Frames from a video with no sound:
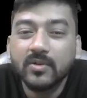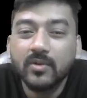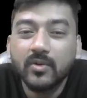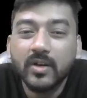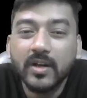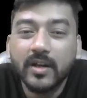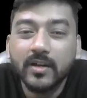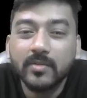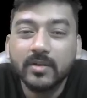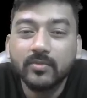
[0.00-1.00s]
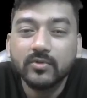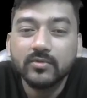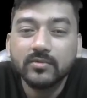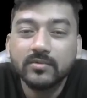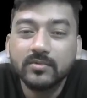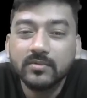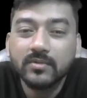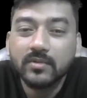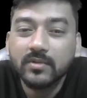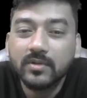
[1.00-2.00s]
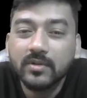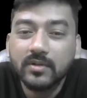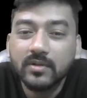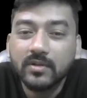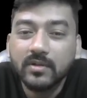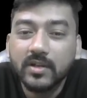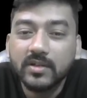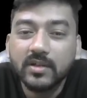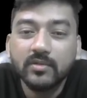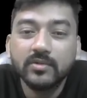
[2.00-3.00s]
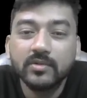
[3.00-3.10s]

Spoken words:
odd and even both. I think now